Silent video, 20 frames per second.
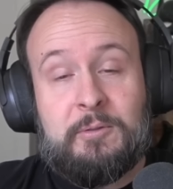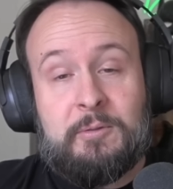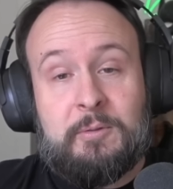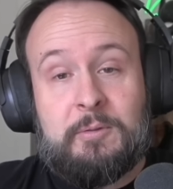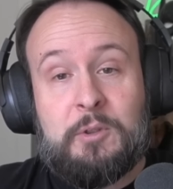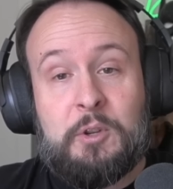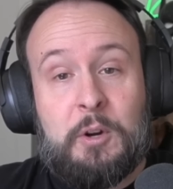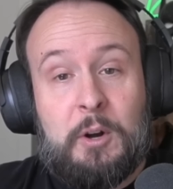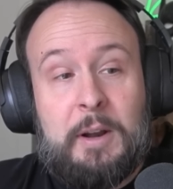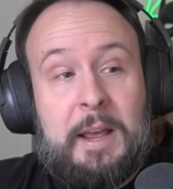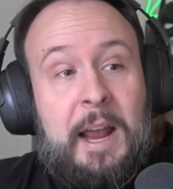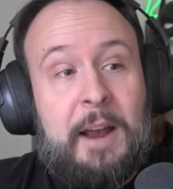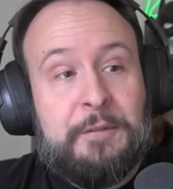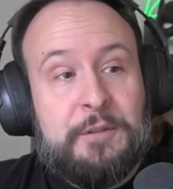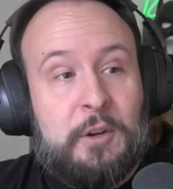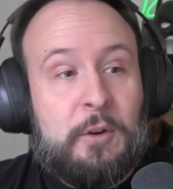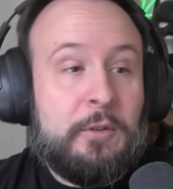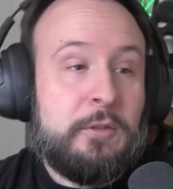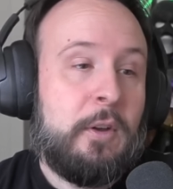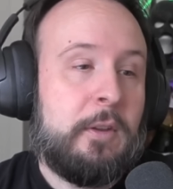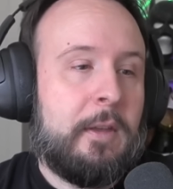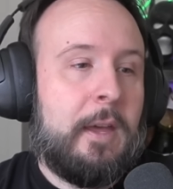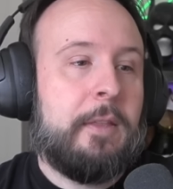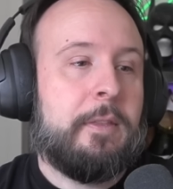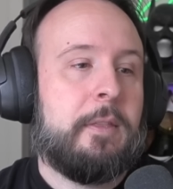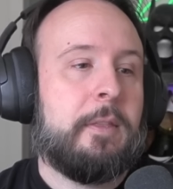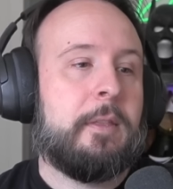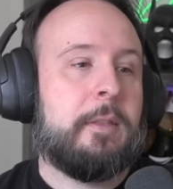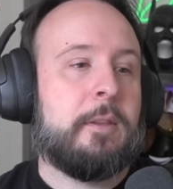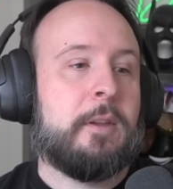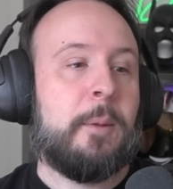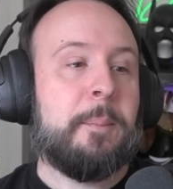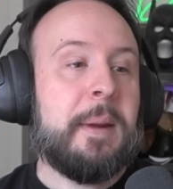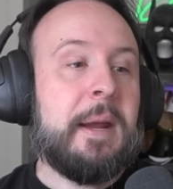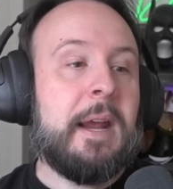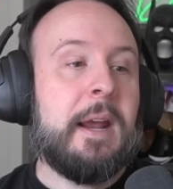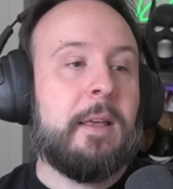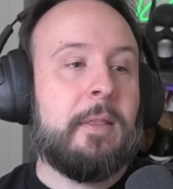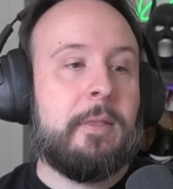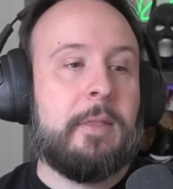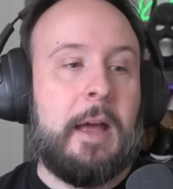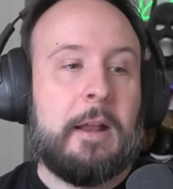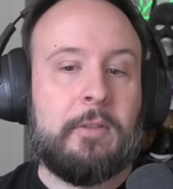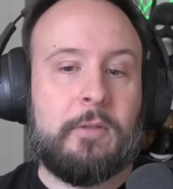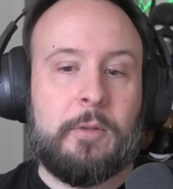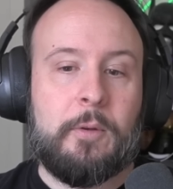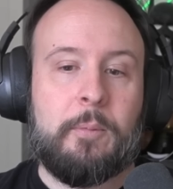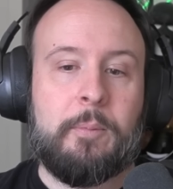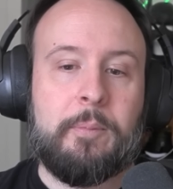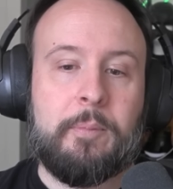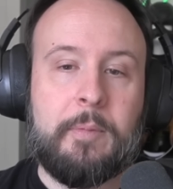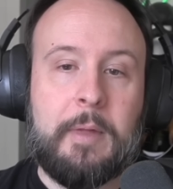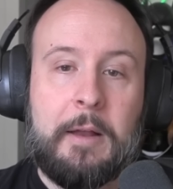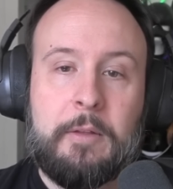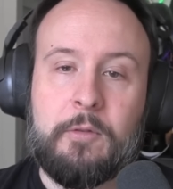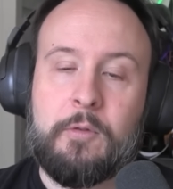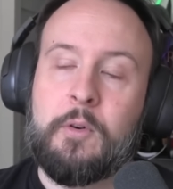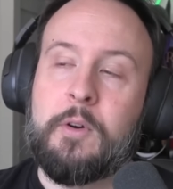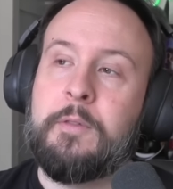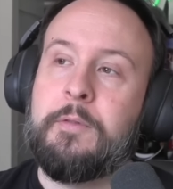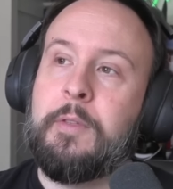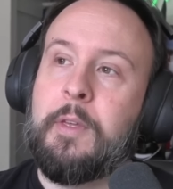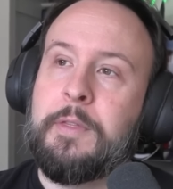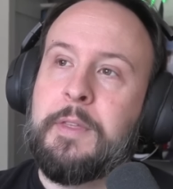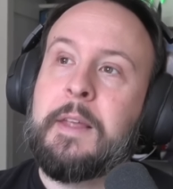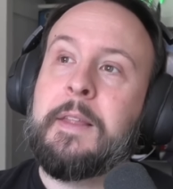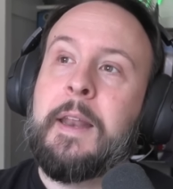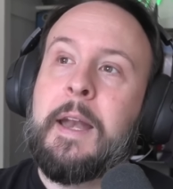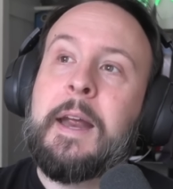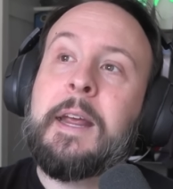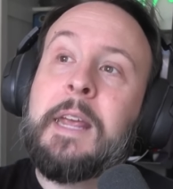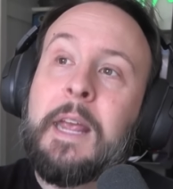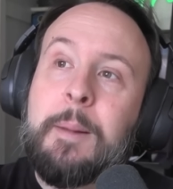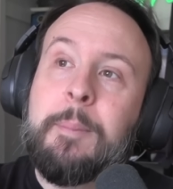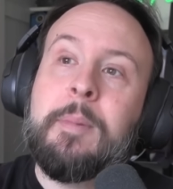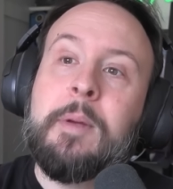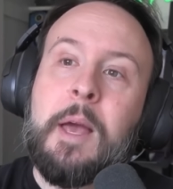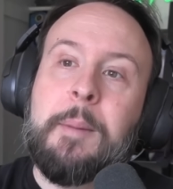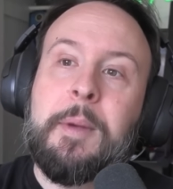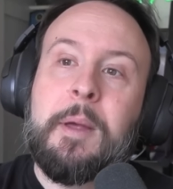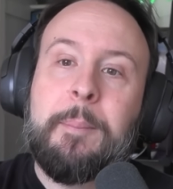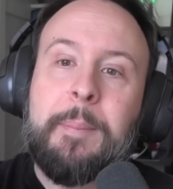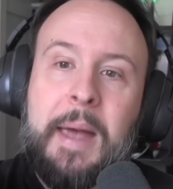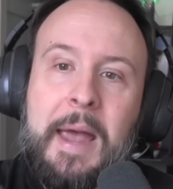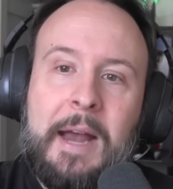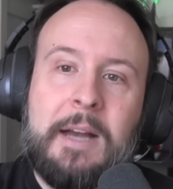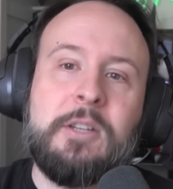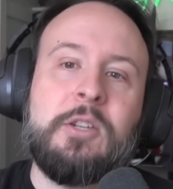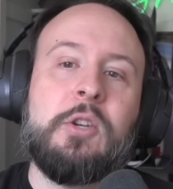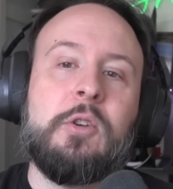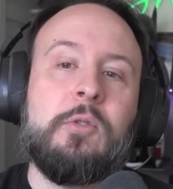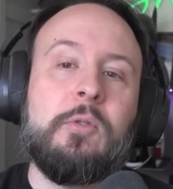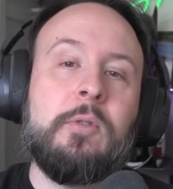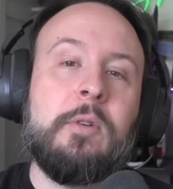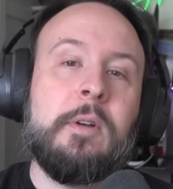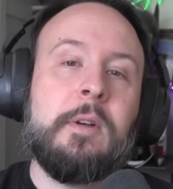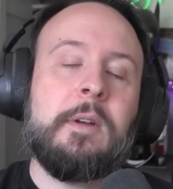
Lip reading: you don't have to. So to me, that's sort of the thing that I keep coming back to.